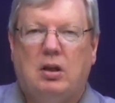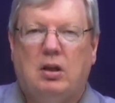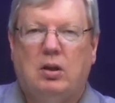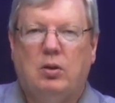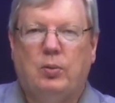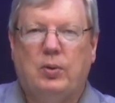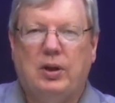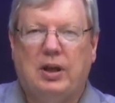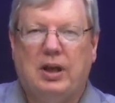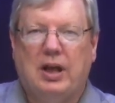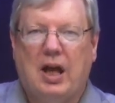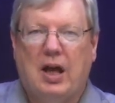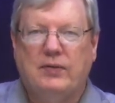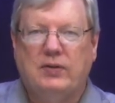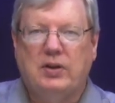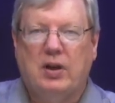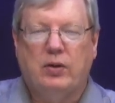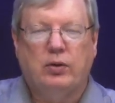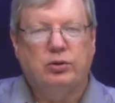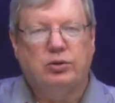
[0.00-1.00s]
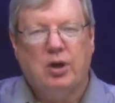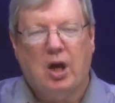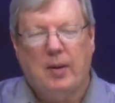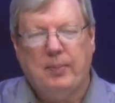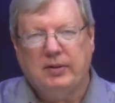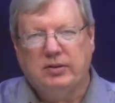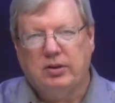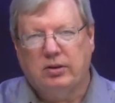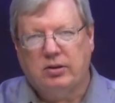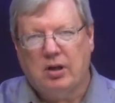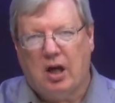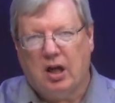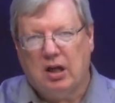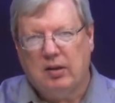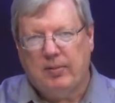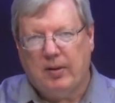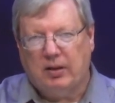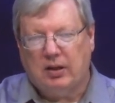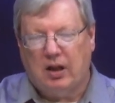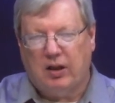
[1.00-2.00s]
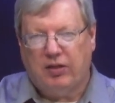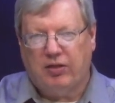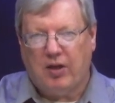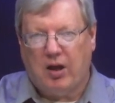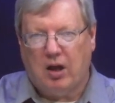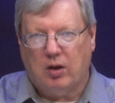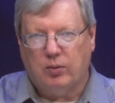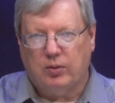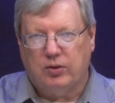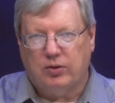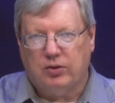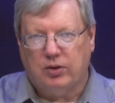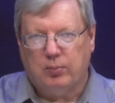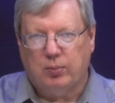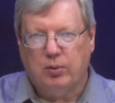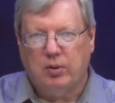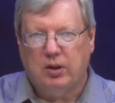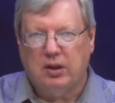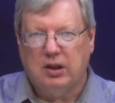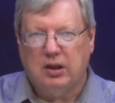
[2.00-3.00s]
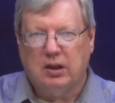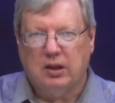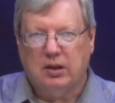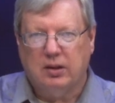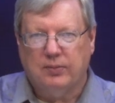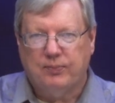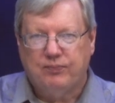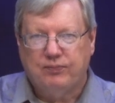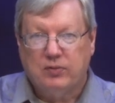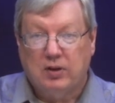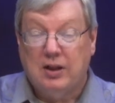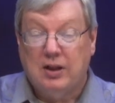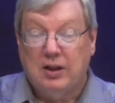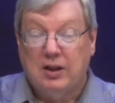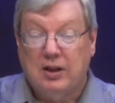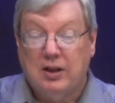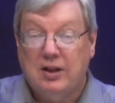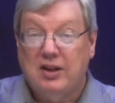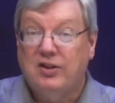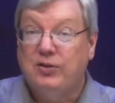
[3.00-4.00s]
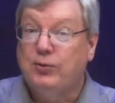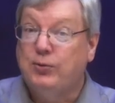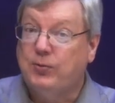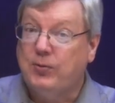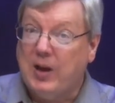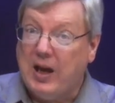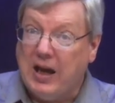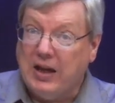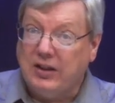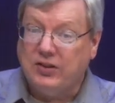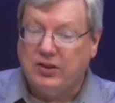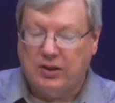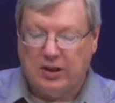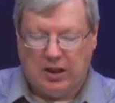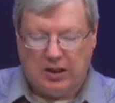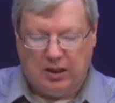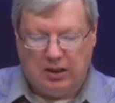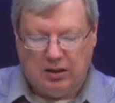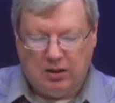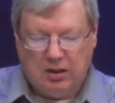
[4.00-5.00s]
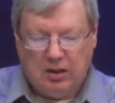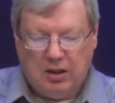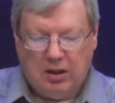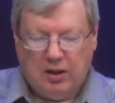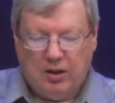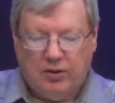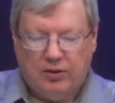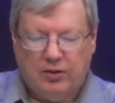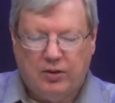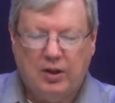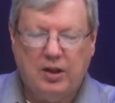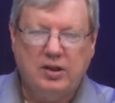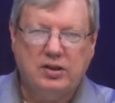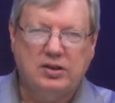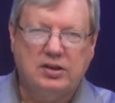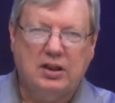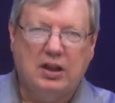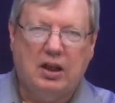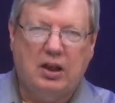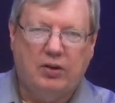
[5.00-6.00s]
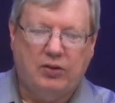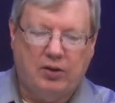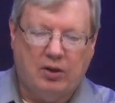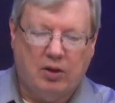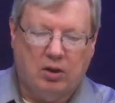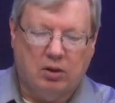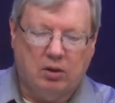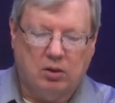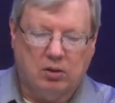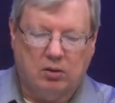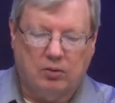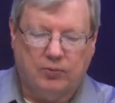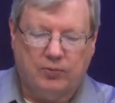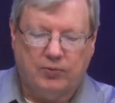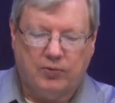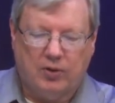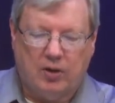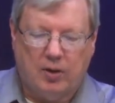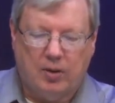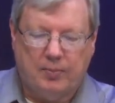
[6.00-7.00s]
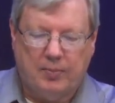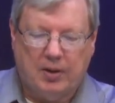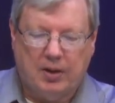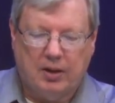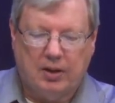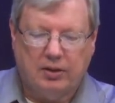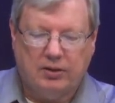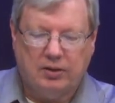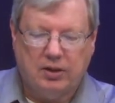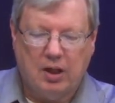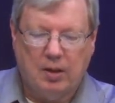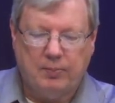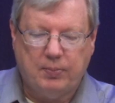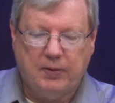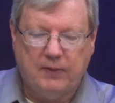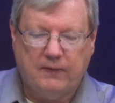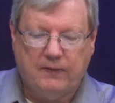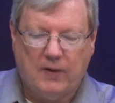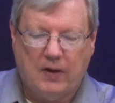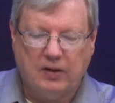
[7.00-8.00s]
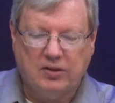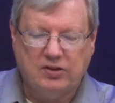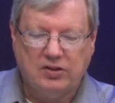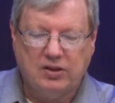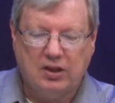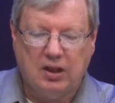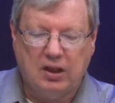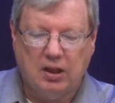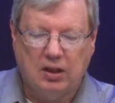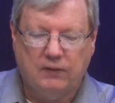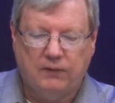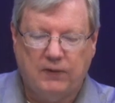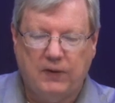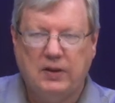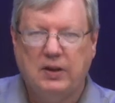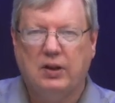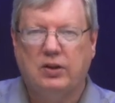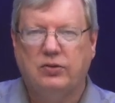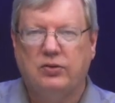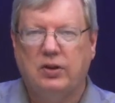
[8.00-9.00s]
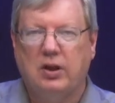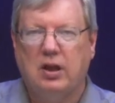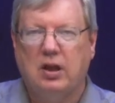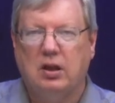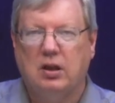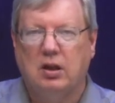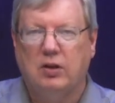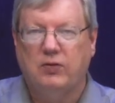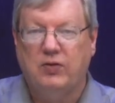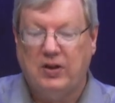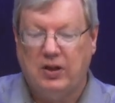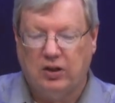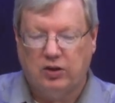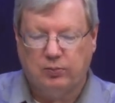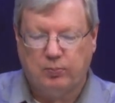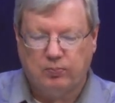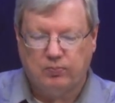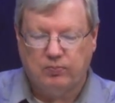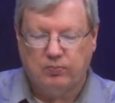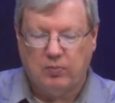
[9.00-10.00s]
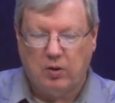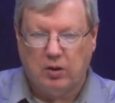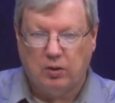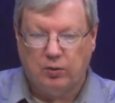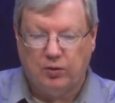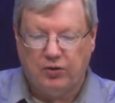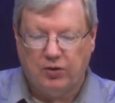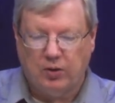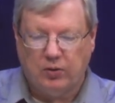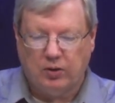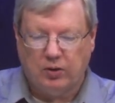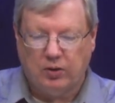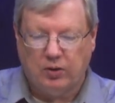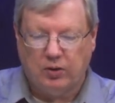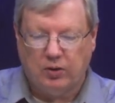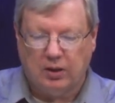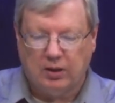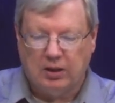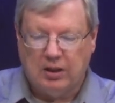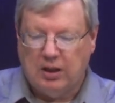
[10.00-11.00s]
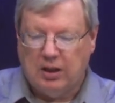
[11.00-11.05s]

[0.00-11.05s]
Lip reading: We have another topic to talk about I thought was pretty fascinating. This is an article from Tempe Fox 10 Phoenix in Phoenix, Arizona.